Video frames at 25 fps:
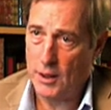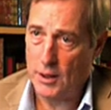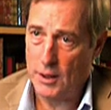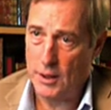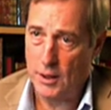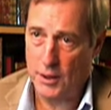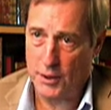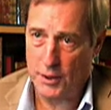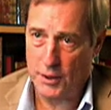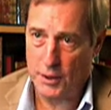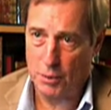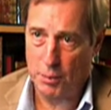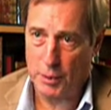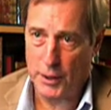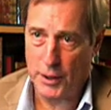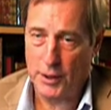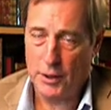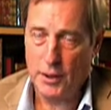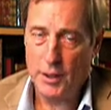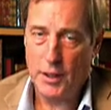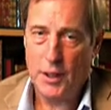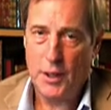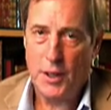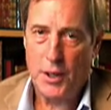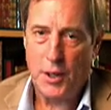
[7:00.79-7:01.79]
a little
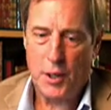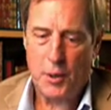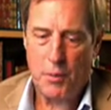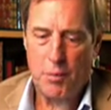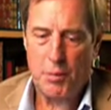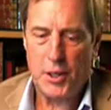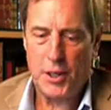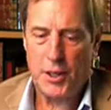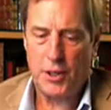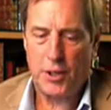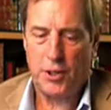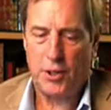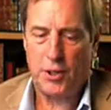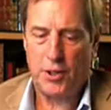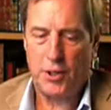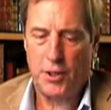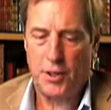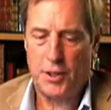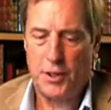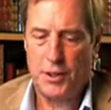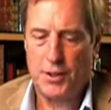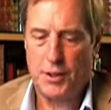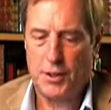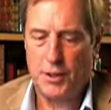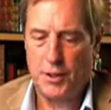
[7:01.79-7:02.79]
bit,
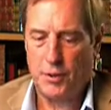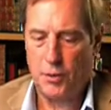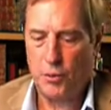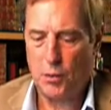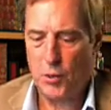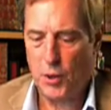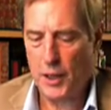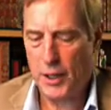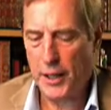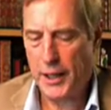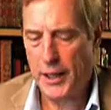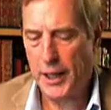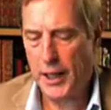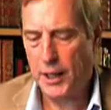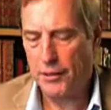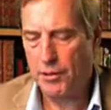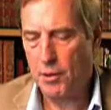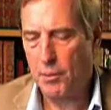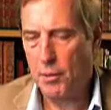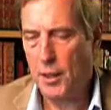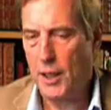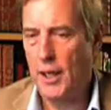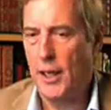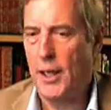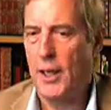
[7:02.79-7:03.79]
because what I have
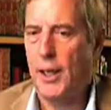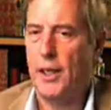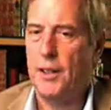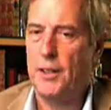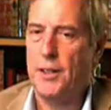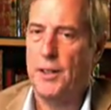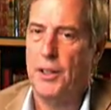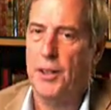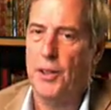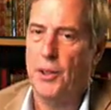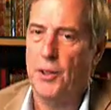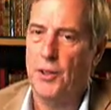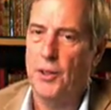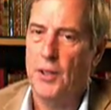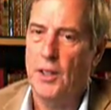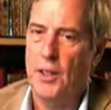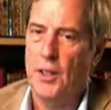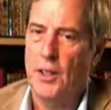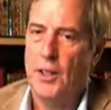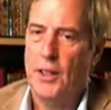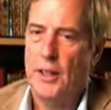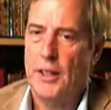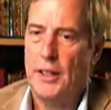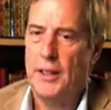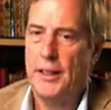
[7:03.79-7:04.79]
in my hand here
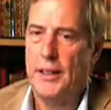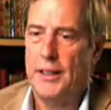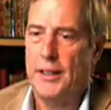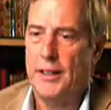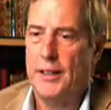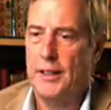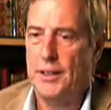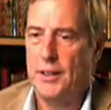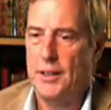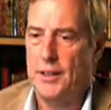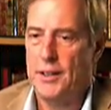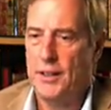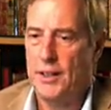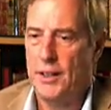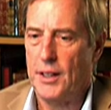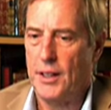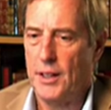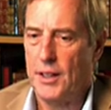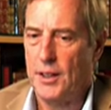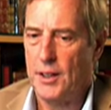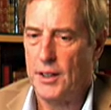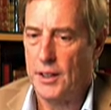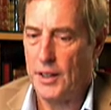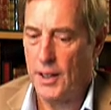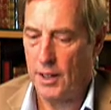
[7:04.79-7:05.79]
is
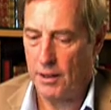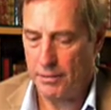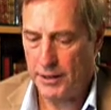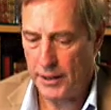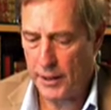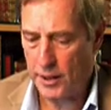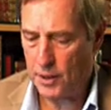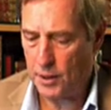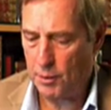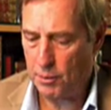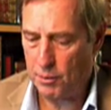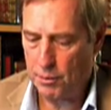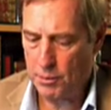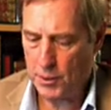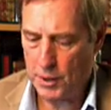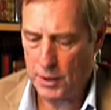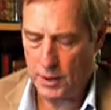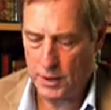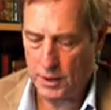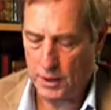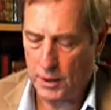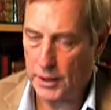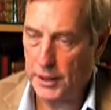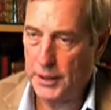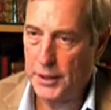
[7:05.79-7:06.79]
a vellum
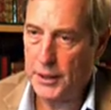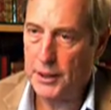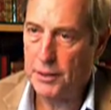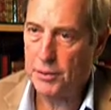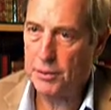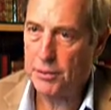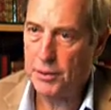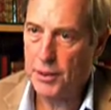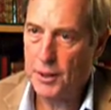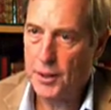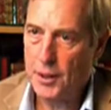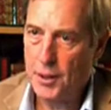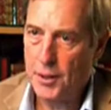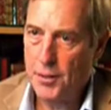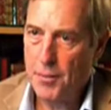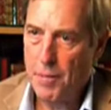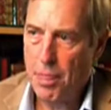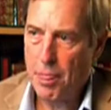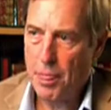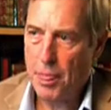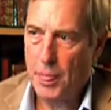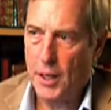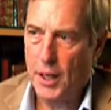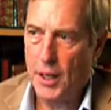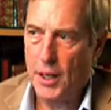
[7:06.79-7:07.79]
leaf
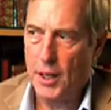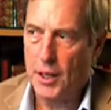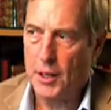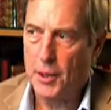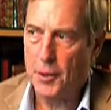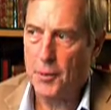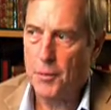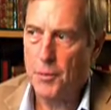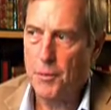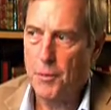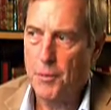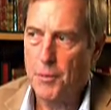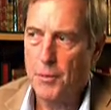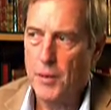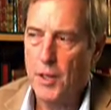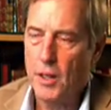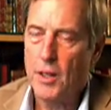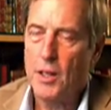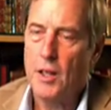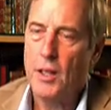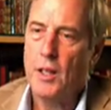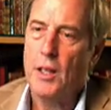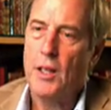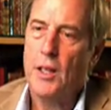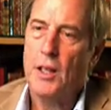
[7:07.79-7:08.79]
from
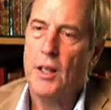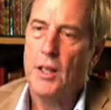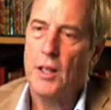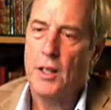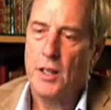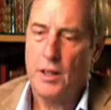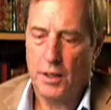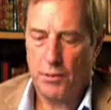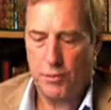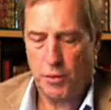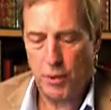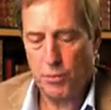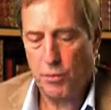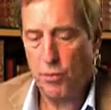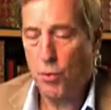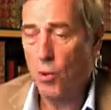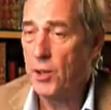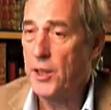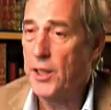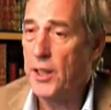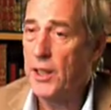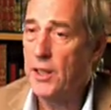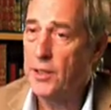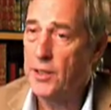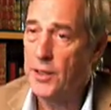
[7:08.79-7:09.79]

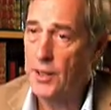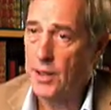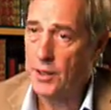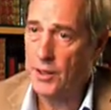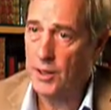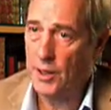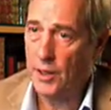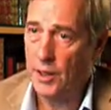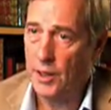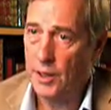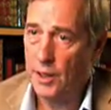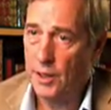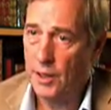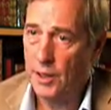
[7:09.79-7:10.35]
1460.